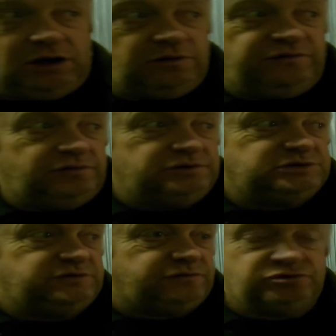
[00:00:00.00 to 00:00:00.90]
Howard
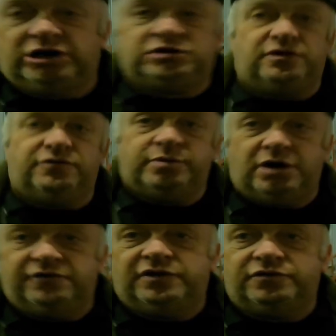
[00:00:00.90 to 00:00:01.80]
Fulton's, the first tractor I ever
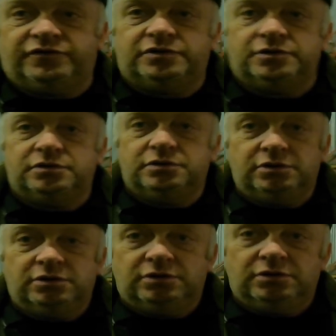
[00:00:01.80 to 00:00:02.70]
bought off Howard Fulton.
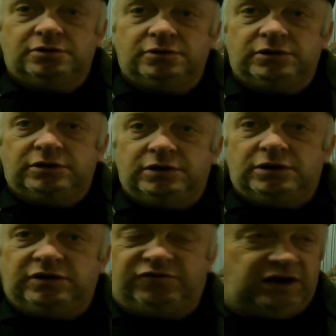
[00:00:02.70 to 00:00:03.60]

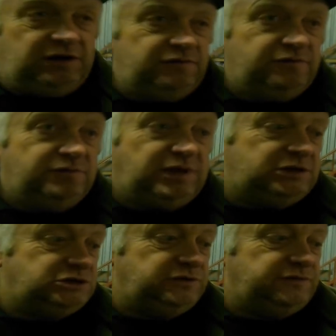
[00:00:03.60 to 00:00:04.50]
1395.
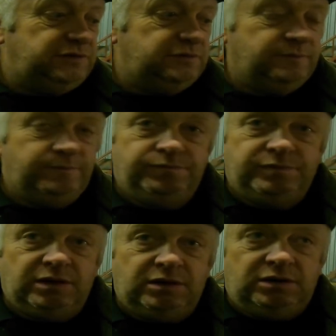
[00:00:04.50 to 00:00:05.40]
Dynashift.
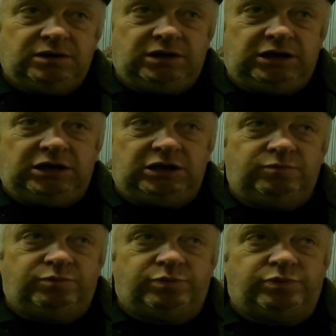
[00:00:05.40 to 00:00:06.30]
And
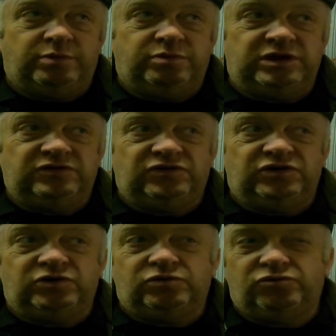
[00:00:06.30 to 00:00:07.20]
in probably
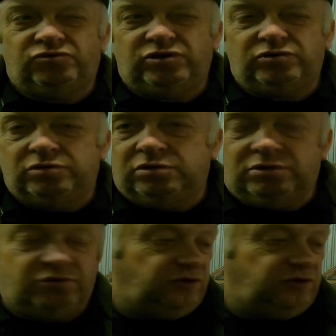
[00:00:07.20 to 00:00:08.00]
00 or